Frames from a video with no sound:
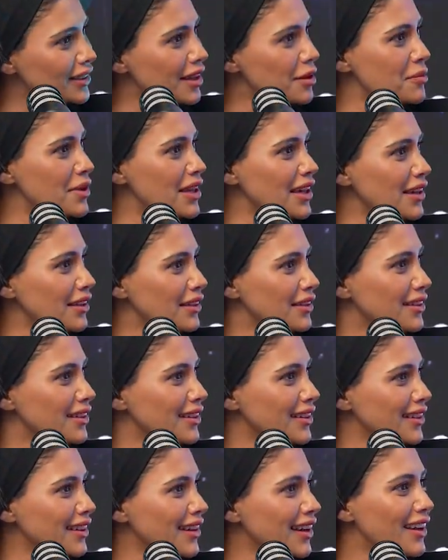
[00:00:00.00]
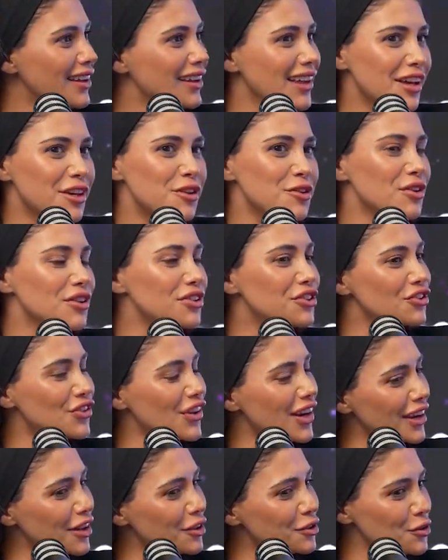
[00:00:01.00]
them in. Like you're
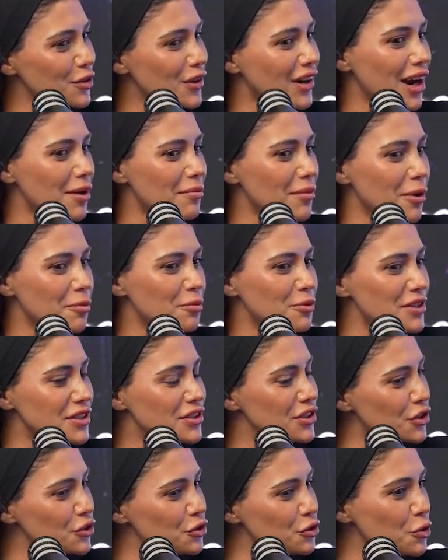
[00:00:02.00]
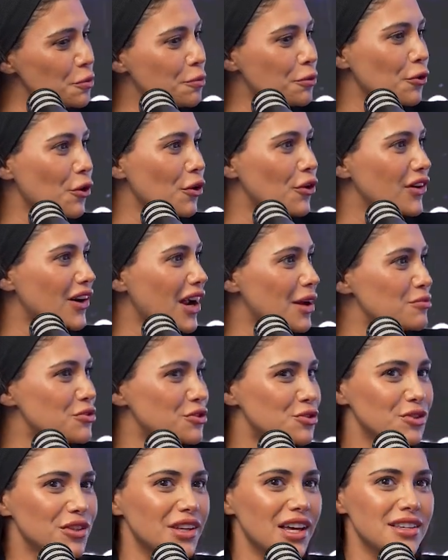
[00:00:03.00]
trying to come up with the new programs
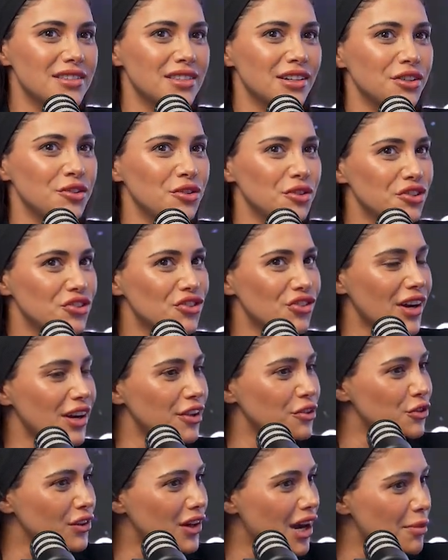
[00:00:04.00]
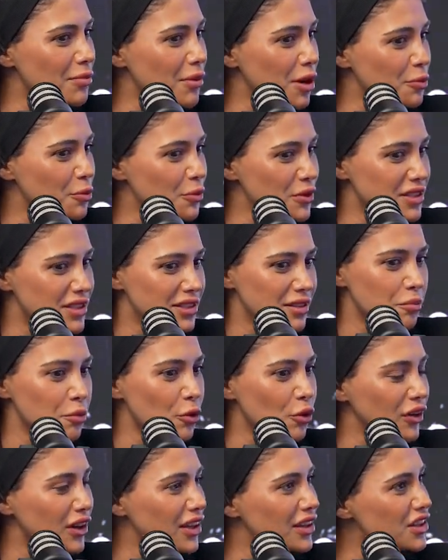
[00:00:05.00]
together, you're trying to come up with the
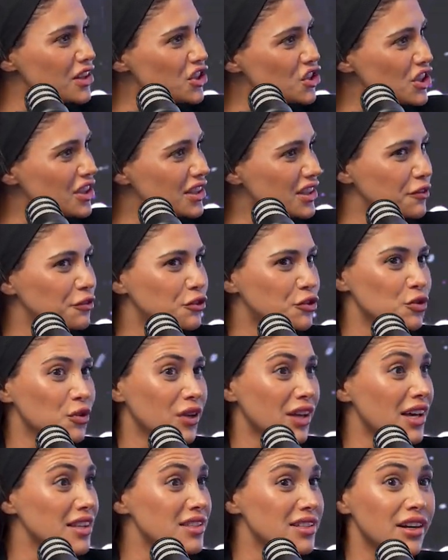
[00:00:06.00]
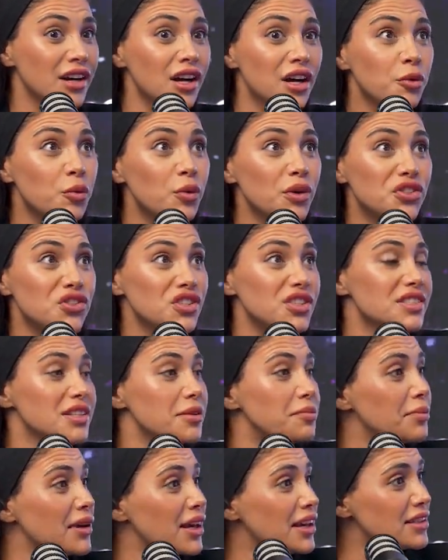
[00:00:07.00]
more initiative together, which is
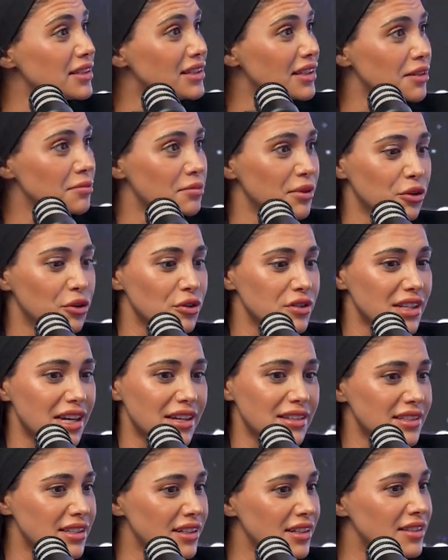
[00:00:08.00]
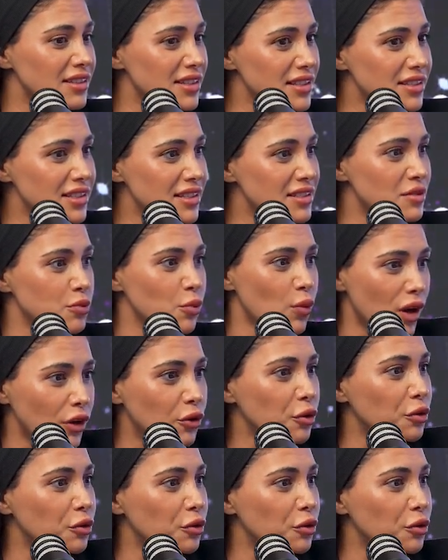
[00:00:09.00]
amazing because I think this is one